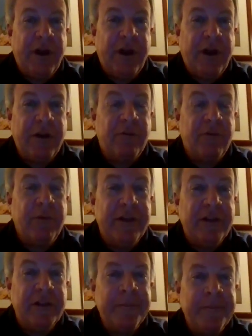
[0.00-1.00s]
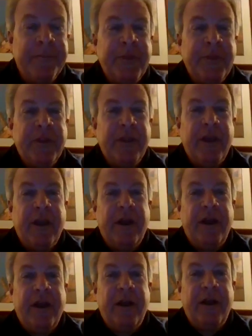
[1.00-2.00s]
Chronarch reel.
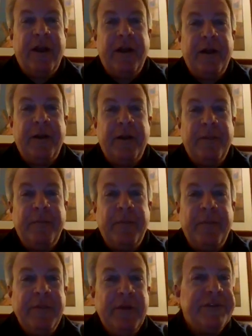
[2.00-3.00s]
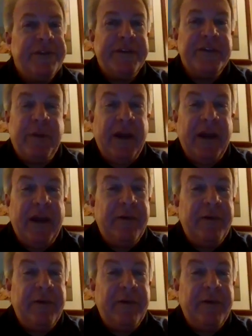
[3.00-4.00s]
I'm using a
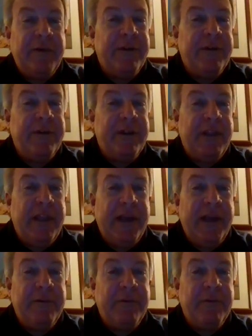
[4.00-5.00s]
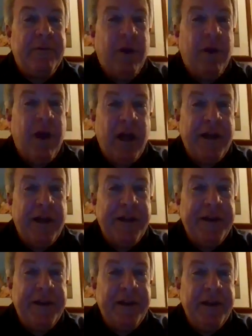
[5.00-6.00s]
Spiralite
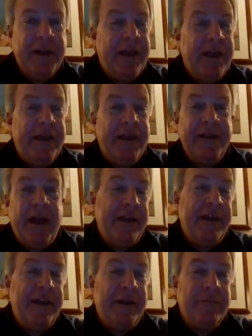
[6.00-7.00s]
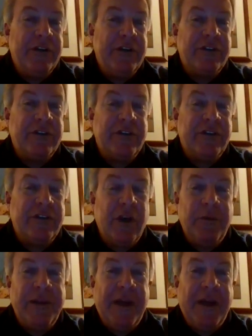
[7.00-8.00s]
rod, and I
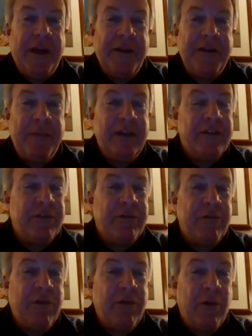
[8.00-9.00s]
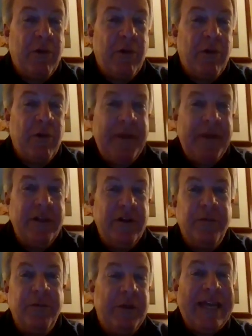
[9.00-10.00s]
am just going down the bank and throwing
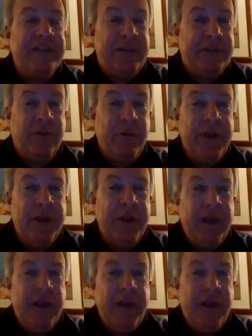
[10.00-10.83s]
that bait out and go through.